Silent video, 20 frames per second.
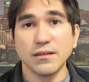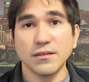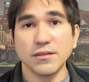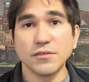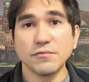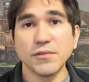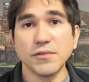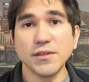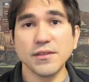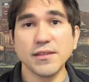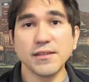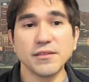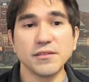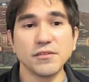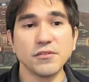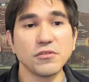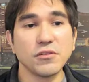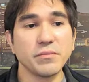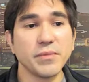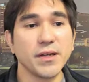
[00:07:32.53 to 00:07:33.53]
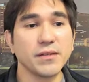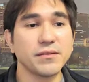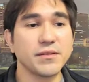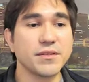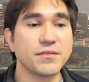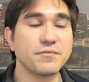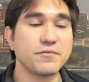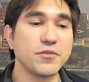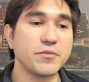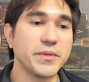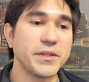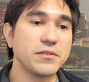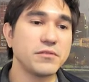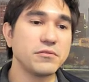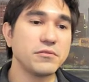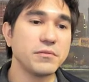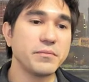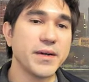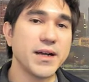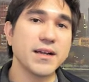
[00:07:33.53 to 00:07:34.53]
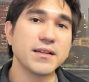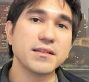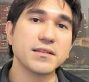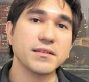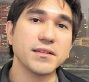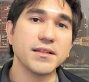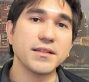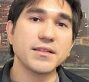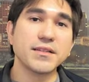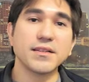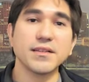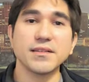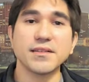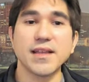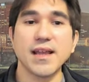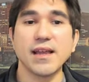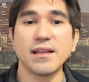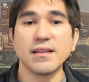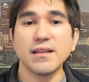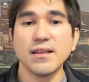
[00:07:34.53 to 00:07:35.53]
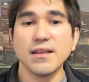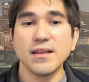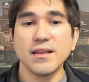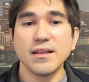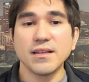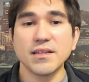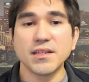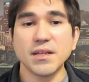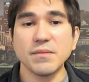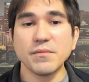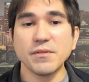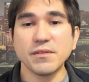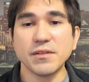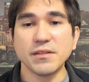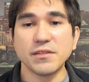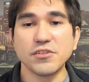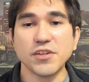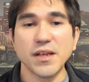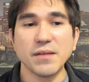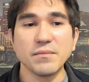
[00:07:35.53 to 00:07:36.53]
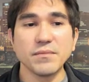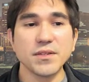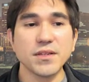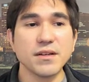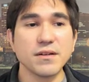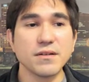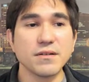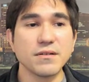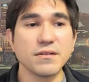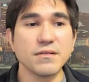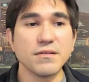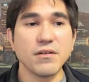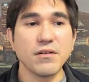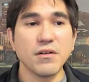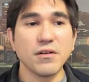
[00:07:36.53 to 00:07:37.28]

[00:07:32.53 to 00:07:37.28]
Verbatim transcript: So one thing to note about this Ruby toolbox list is that some of the gems here,